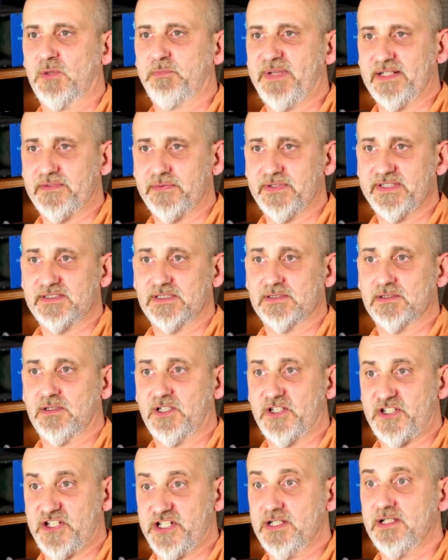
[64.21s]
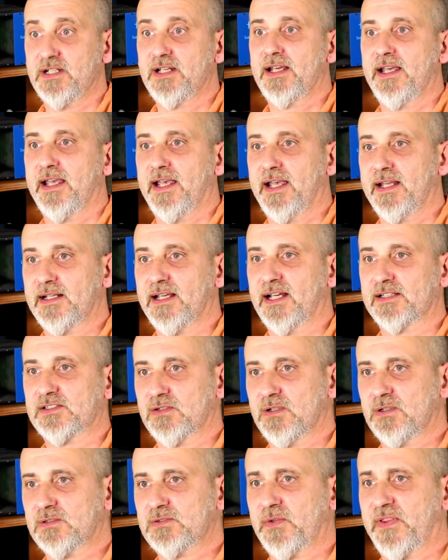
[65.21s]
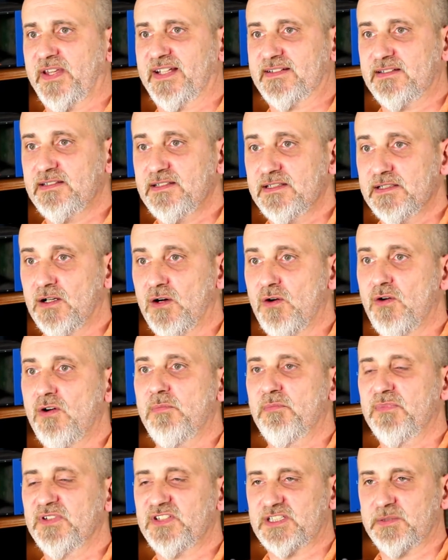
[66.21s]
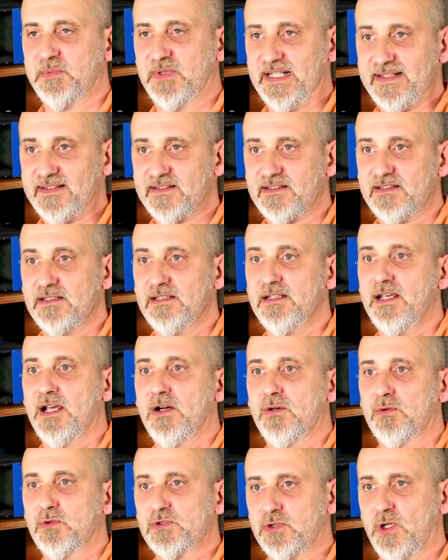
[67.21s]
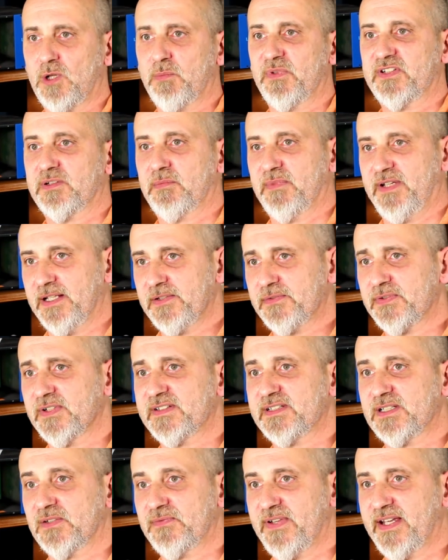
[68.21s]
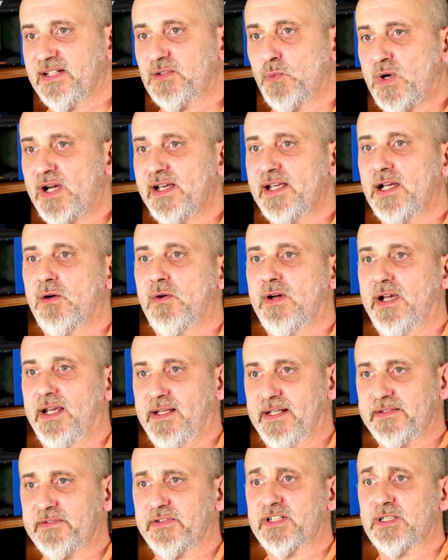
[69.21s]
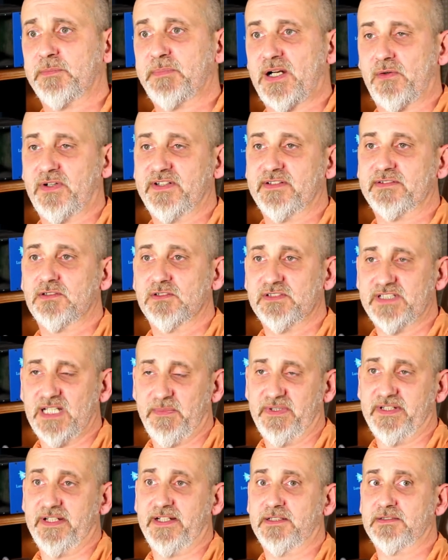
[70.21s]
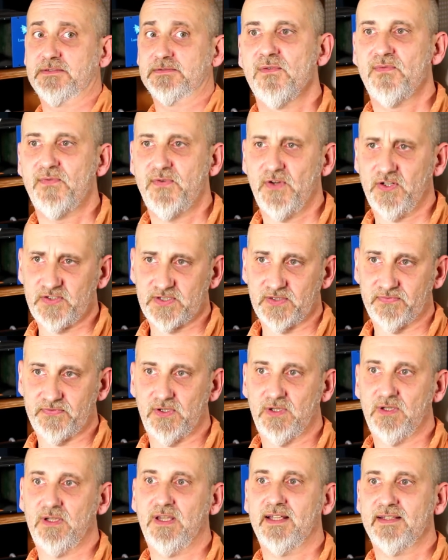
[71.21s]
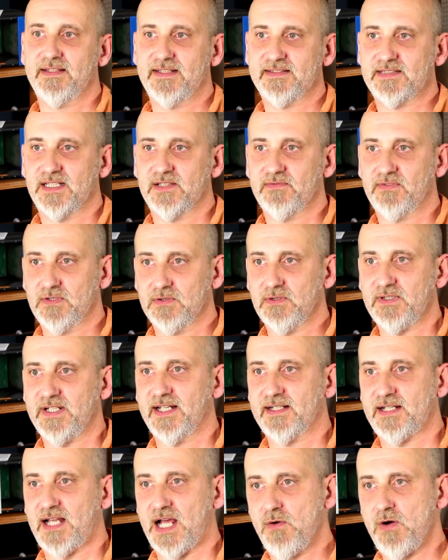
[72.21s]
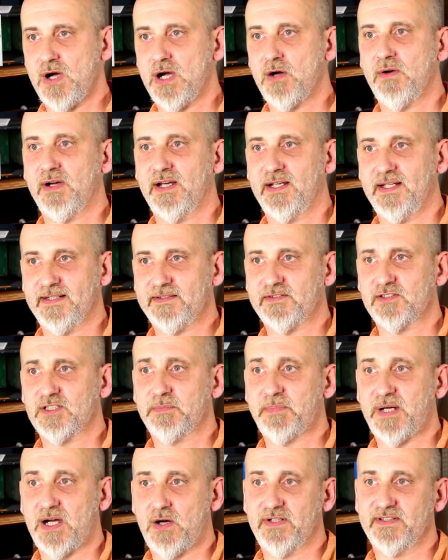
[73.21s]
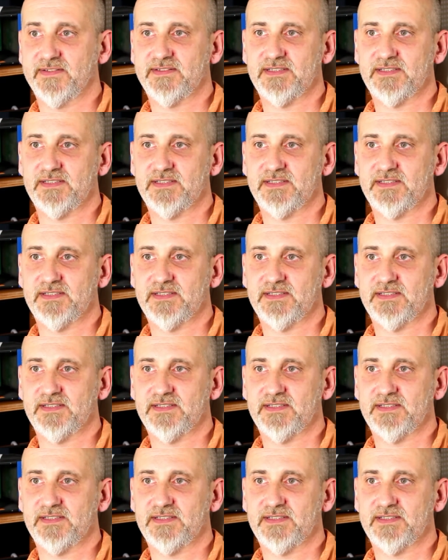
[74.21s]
battery technology, and I talked to their CEO, Mr. Maletsky, who told me some interesting fact why our electrical power is contaminated. First of all, let's have a look at how our electrical power is